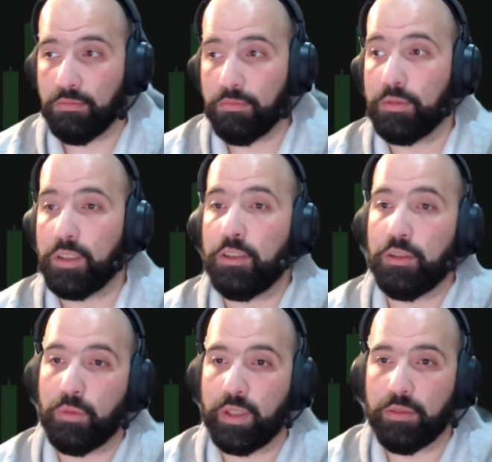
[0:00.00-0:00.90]
such a
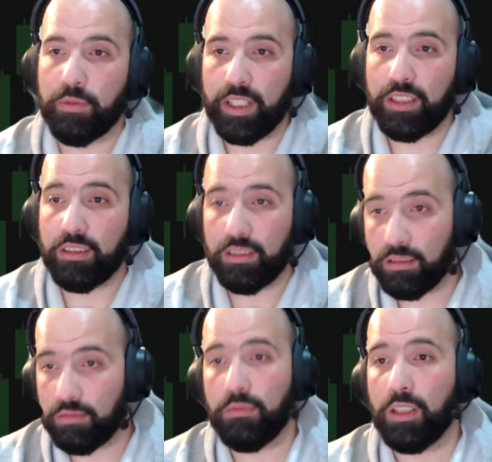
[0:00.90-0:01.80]
win rate,
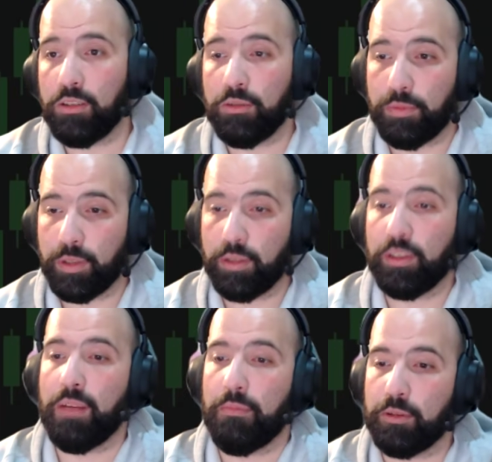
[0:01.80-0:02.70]
that's super good.
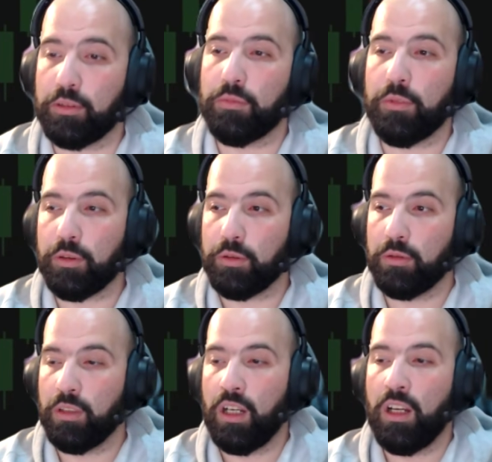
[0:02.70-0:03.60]
I presume you
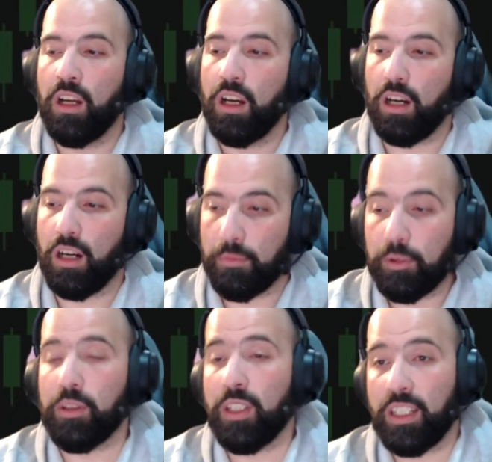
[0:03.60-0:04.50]

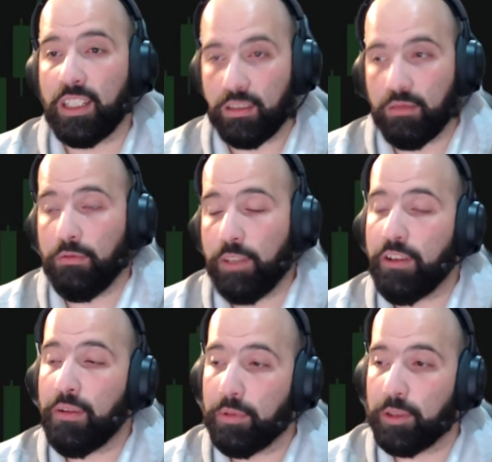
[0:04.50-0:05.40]
didn't,
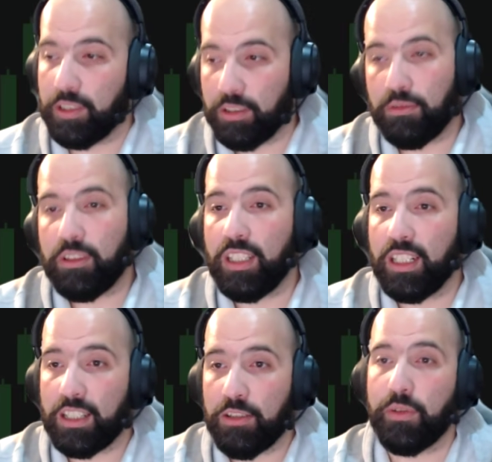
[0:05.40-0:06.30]
very important, you didn't
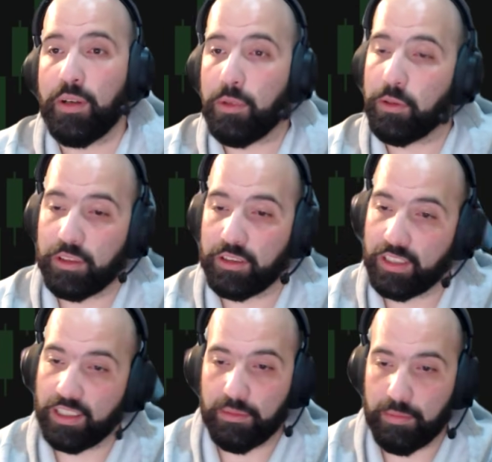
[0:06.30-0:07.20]
let your emotions
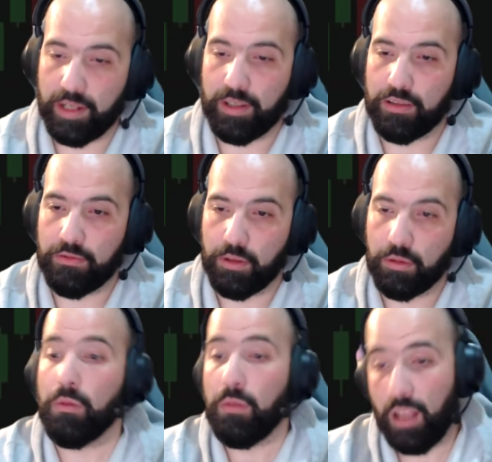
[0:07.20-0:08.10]
take the better of
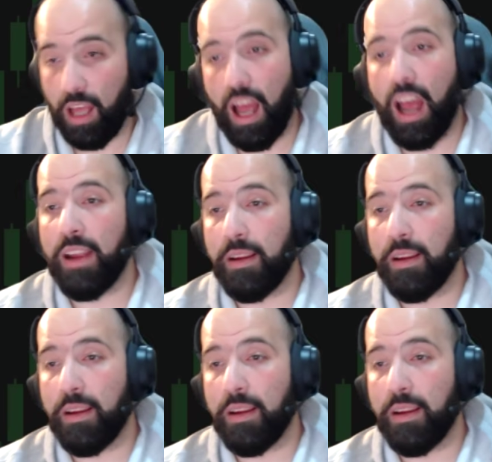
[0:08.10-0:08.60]
you. I'm